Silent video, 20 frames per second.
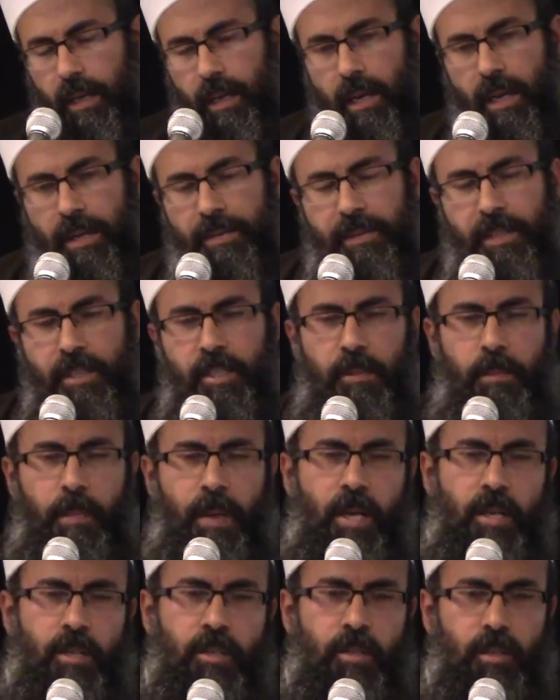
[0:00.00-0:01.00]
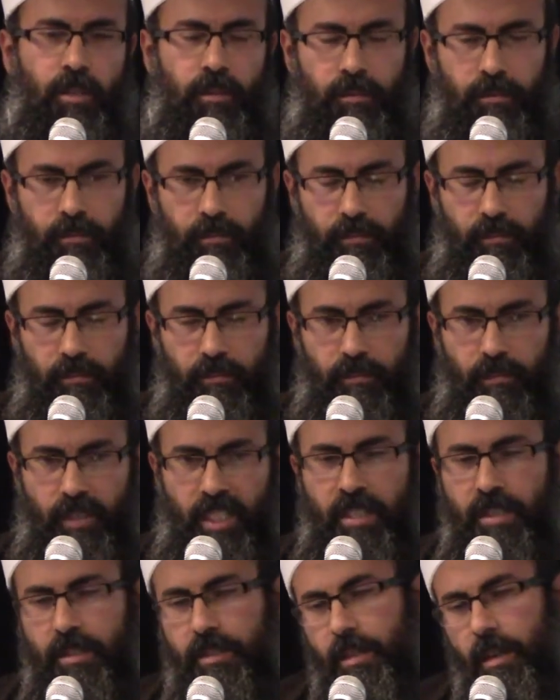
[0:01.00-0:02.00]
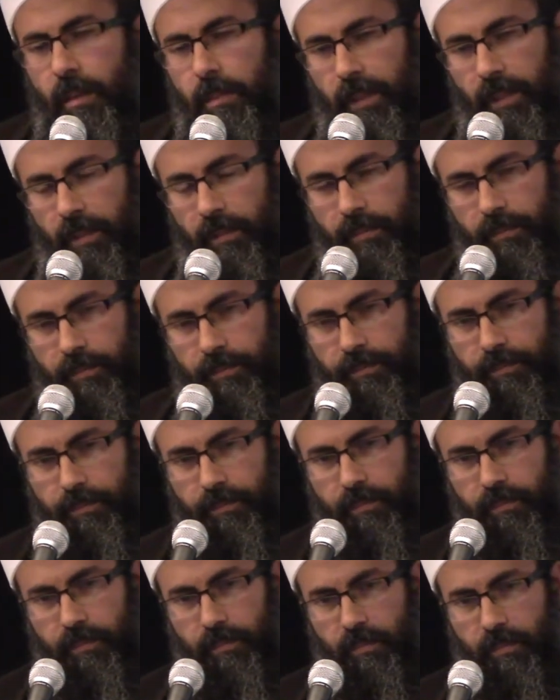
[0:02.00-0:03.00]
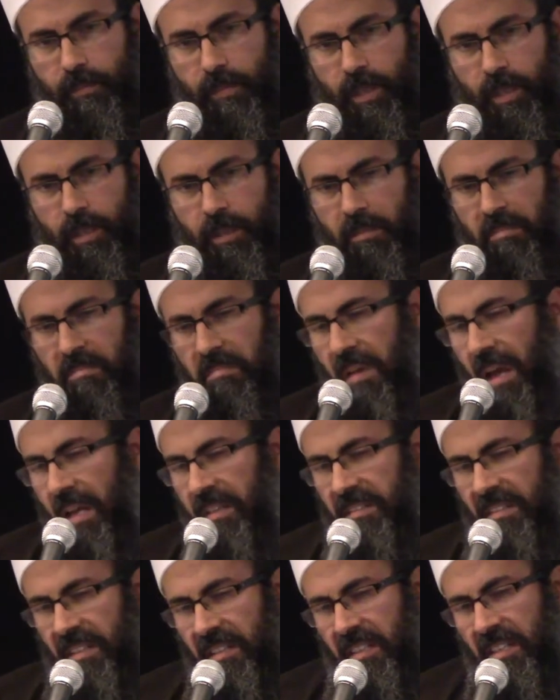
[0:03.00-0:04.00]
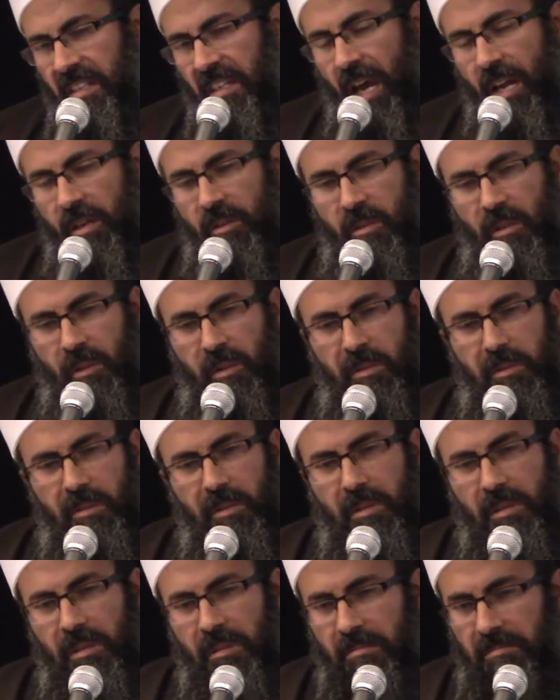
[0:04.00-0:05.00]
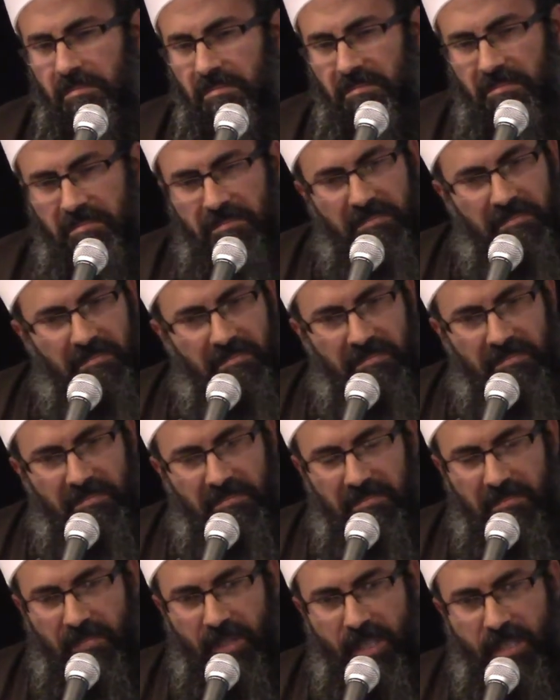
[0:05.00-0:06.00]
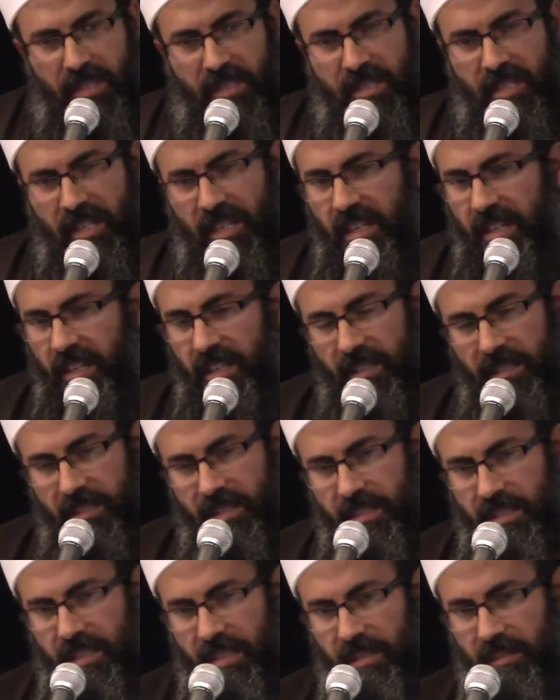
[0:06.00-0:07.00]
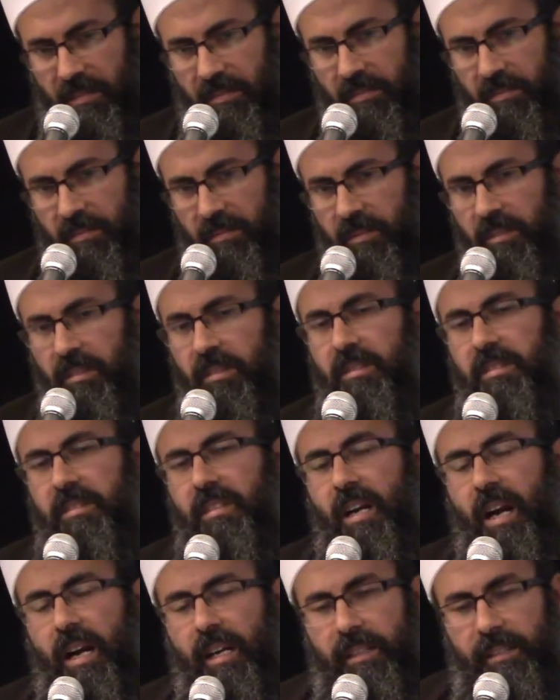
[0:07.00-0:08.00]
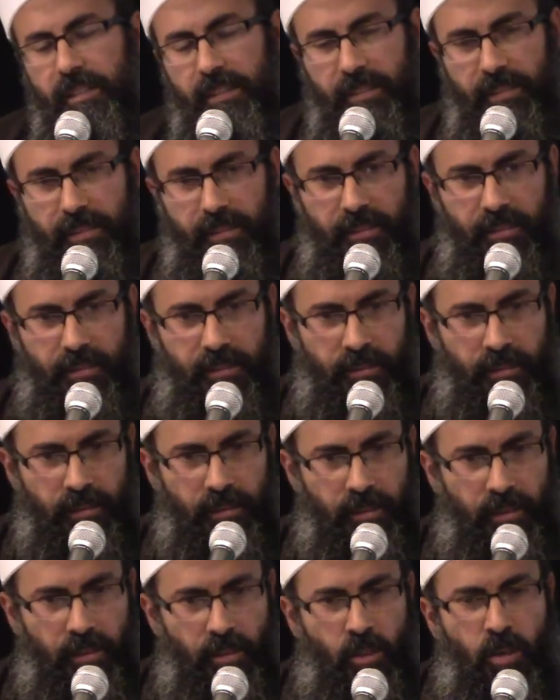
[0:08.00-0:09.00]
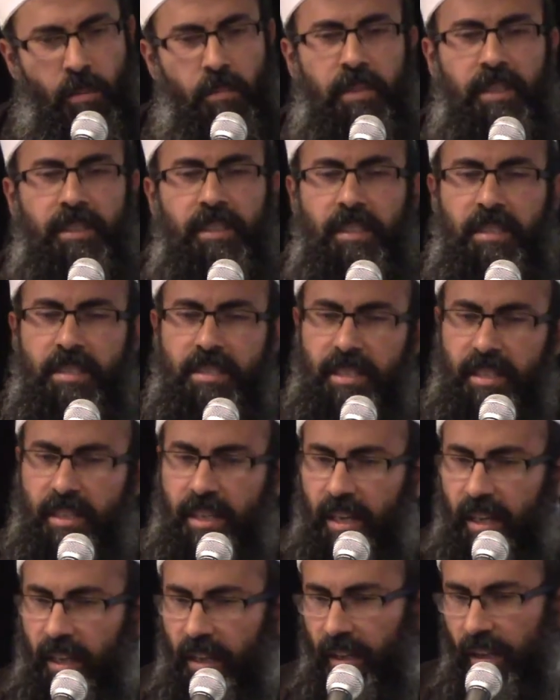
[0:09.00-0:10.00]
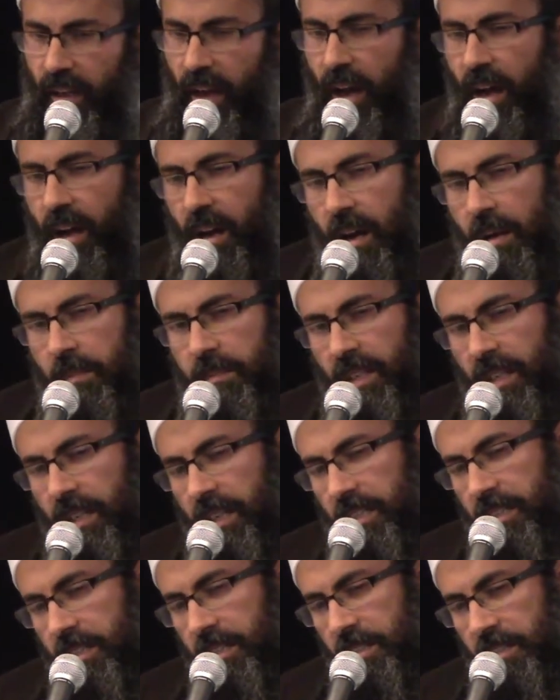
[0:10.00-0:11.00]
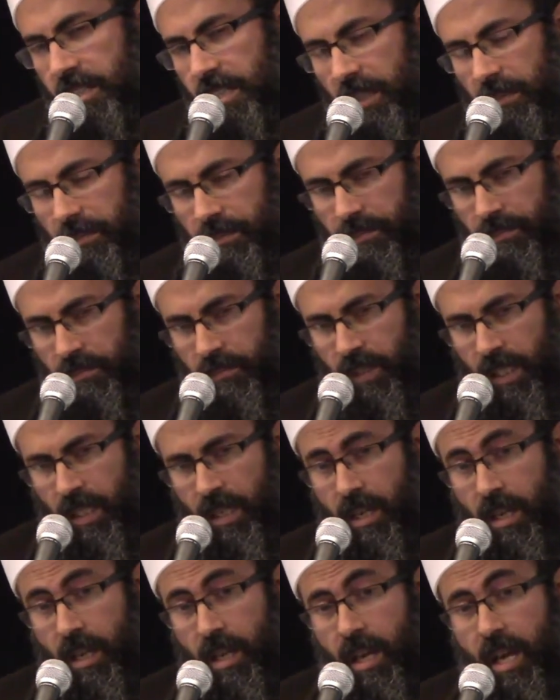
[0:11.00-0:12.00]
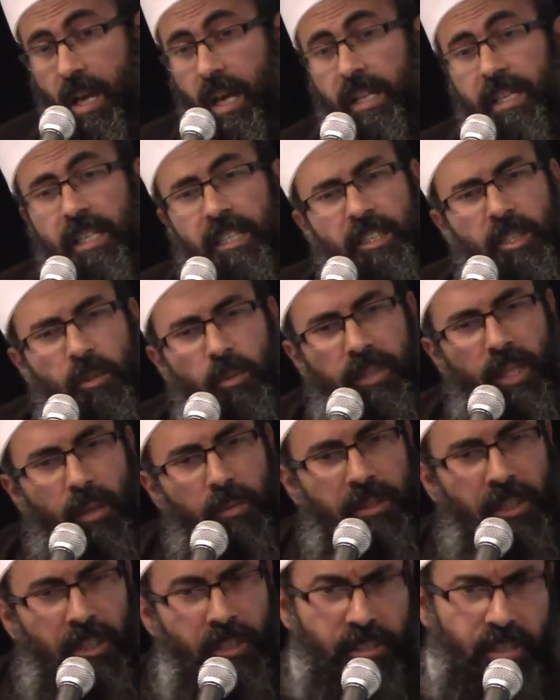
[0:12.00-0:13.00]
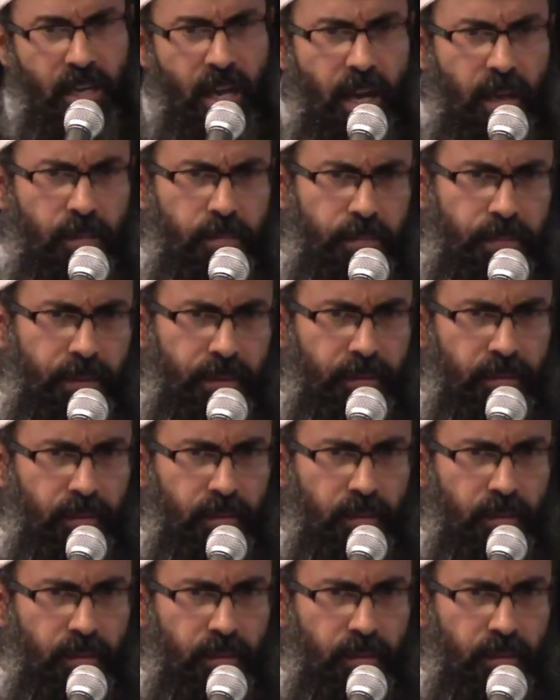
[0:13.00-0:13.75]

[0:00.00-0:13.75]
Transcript: and this person in trouble, a drinking alcohol, cigarettes, drugs, committing zina, haram relationship, a lady without hijab,